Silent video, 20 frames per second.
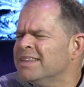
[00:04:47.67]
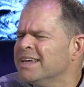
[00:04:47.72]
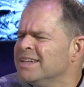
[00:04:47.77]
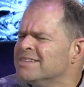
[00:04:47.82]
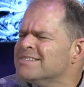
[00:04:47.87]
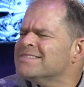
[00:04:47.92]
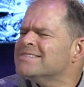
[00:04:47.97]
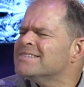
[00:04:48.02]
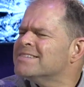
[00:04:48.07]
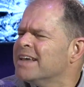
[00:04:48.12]

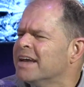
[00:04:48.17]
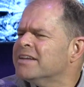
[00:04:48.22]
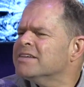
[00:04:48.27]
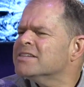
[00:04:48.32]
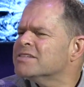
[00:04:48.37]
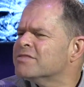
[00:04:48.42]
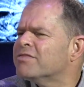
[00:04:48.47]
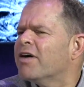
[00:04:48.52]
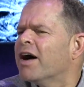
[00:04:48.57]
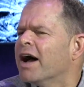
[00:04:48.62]

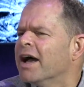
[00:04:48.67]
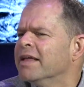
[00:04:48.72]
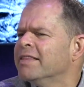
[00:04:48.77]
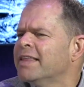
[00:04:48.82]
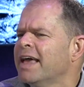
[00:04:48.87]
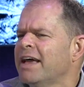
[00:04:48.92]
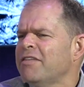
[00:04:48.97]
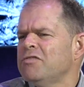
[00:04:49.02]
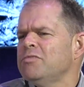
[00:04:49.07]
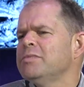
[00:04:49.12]
dissatisfied.
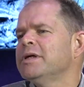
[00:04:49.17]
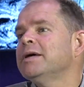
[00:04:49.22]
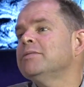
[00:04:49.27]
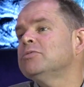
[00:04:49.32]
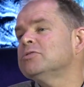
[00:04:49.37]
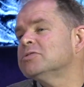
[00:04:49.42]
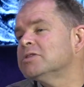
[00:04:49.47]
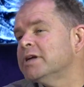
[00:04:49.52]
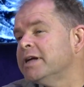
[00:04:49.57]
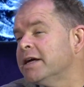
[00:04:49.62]
They haven't been
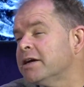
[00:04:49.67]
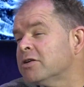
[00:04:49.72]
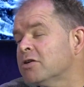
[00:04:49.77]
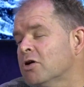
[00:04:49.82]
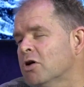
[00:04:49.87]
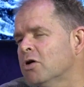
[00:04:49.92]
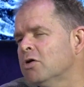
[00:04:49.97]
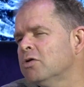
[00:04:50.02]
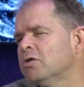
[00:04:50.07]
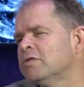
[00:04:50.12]
able to let
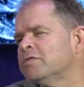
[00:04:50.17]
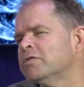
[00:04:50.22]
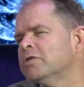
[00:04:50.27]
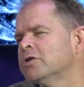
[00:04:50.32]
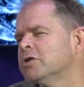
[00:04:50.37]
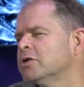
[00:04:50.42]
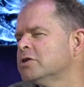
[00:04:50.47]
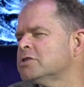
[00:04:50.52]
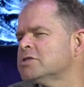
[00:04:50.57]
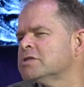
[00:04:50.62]
go of the
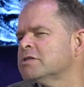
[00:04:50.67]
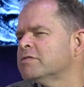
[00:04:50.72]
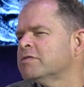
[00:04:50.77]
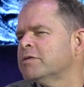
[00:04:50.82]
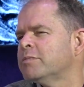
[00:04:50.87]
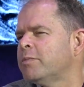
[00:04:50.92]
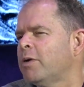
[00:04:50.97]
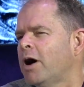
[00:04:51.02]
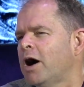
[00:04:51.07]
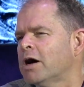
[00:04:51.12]
hurts of the
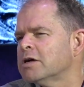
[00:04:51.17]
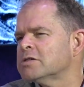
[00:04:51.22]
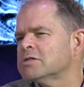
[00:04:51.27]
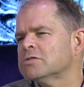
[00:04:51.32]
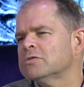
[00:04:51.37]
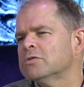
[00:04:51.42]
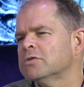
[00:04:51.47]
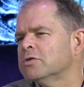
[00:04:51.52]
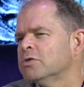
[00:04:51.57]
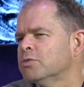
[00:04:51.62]

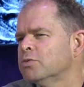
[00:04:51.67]
past or the